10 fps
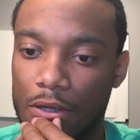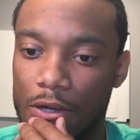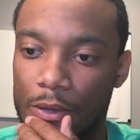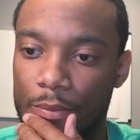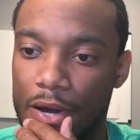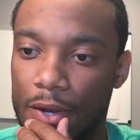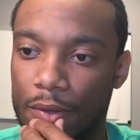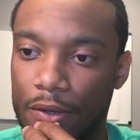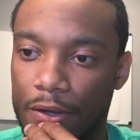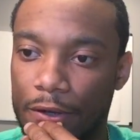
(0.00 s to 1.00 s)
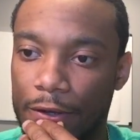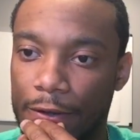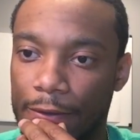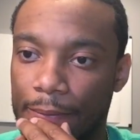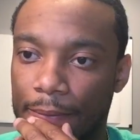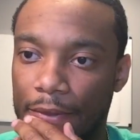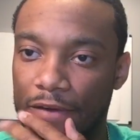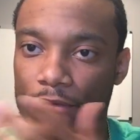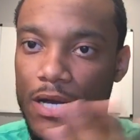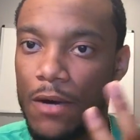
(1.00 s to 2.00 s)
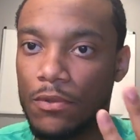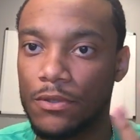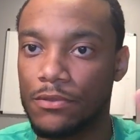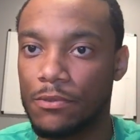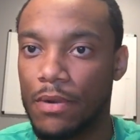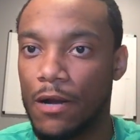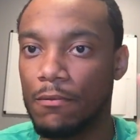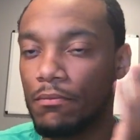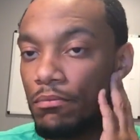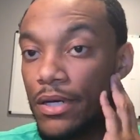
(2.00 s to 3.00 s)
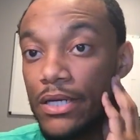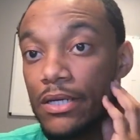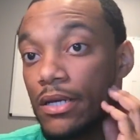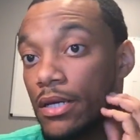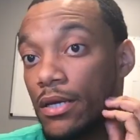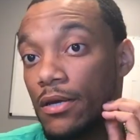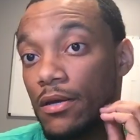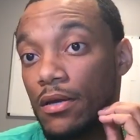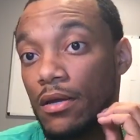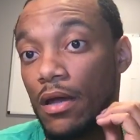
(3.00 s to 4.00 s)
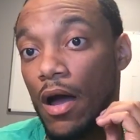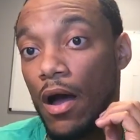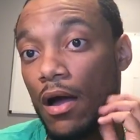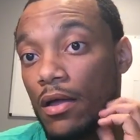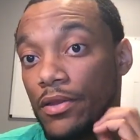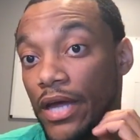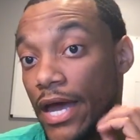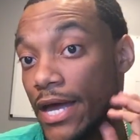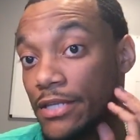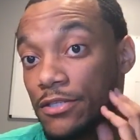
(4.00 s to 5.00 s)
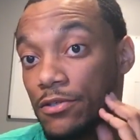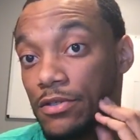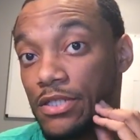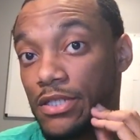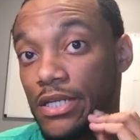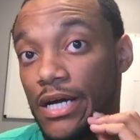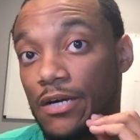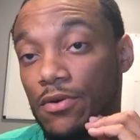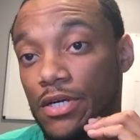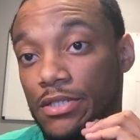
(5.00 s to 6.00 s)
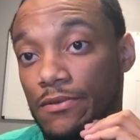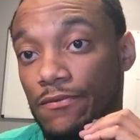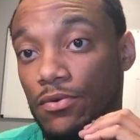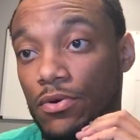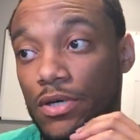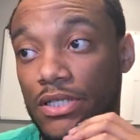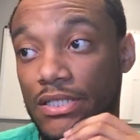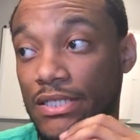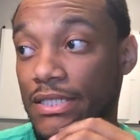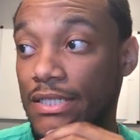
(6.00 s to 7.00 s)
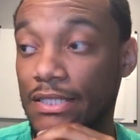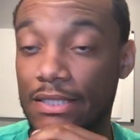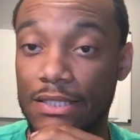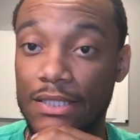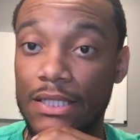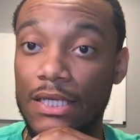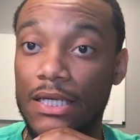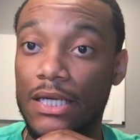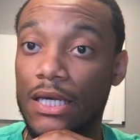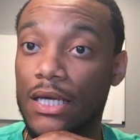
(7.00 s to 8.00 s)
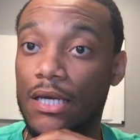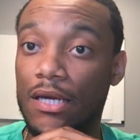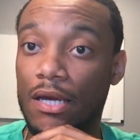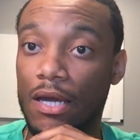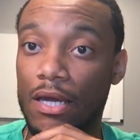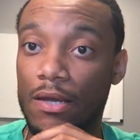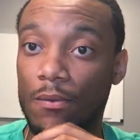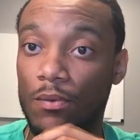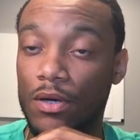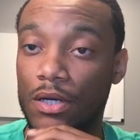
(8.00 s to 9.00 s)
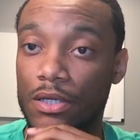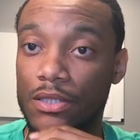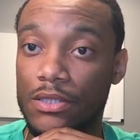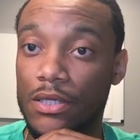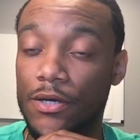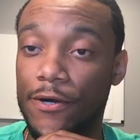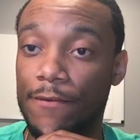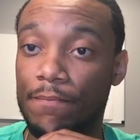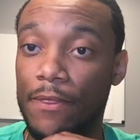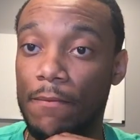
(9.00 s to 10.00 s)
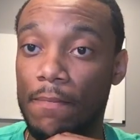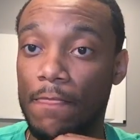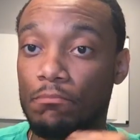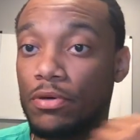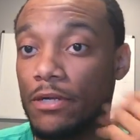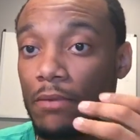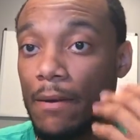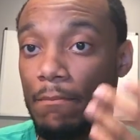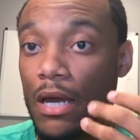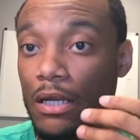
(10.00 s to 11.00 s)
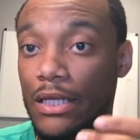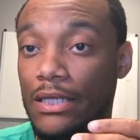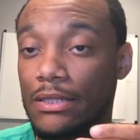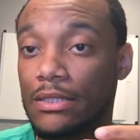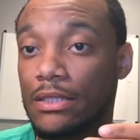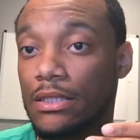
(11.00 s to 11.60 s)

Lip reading: about I forgot what it was about, but the answer to that question for consistency was putting my mailings,